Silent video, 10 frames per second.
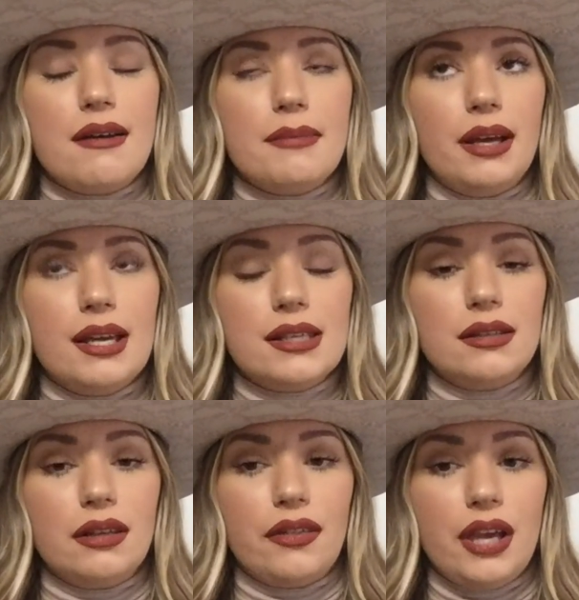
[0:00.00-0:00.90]

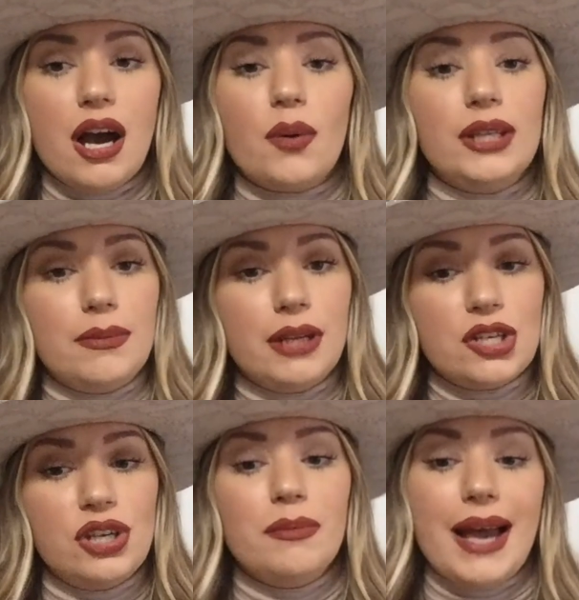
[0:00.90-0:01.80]
AQUA
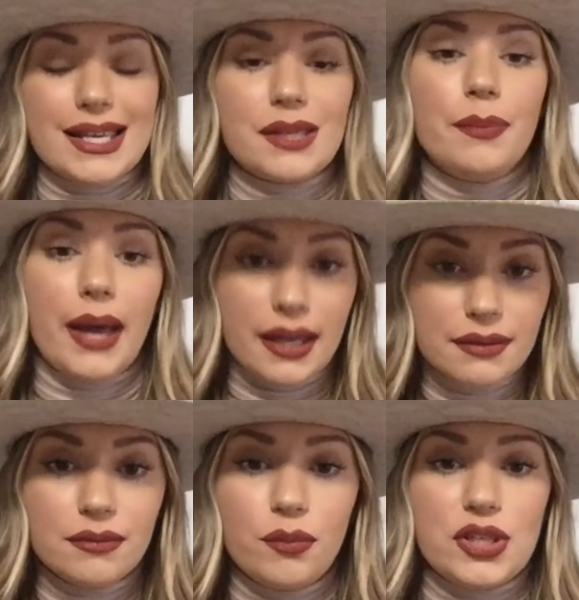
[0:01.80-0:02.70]
deep conditioning mask,
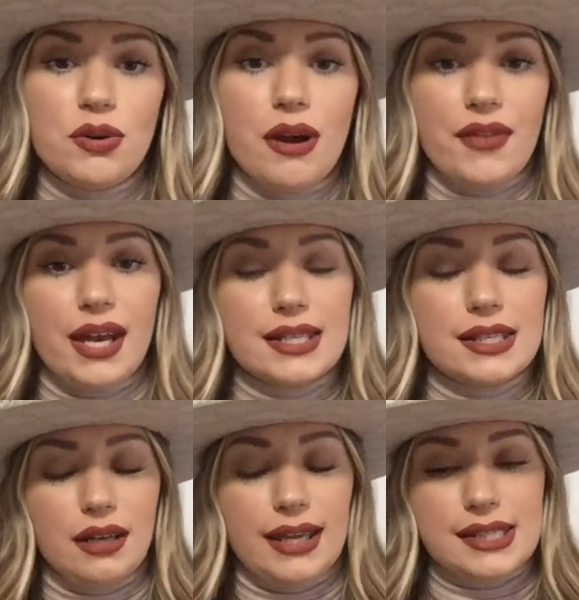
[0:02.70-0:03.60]
but we do have
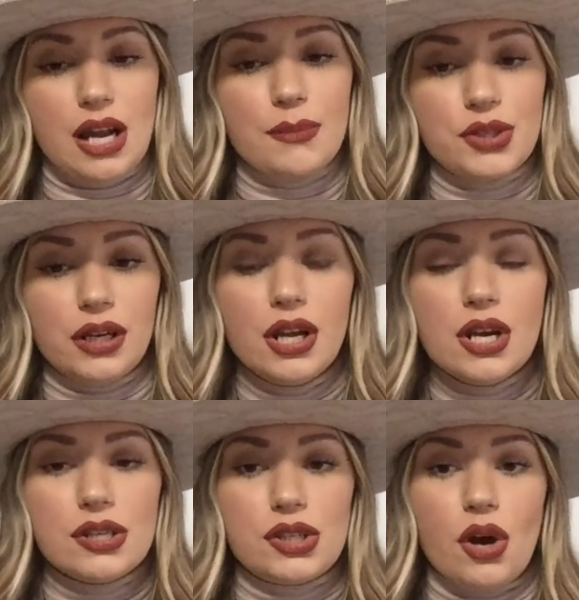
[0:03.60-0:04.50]
that as an option.